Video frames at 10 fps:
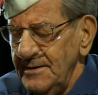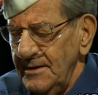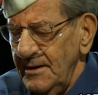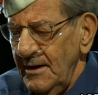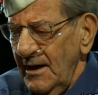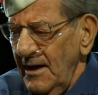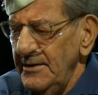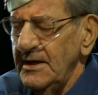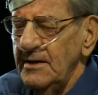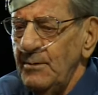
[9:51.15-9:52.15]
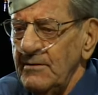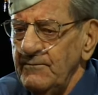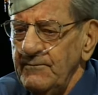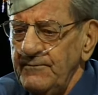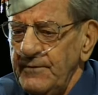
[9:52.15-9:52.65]
I think I had about
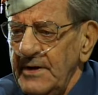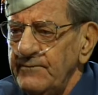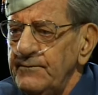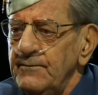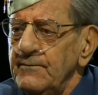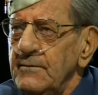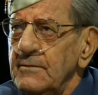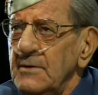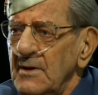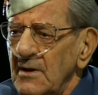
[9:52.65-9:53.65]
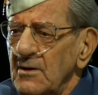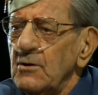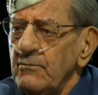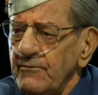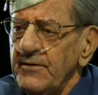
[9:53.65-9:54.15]
five, a little over
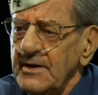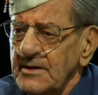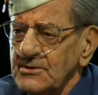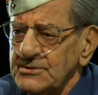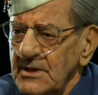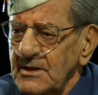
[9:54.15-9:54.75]
five thousand dollars.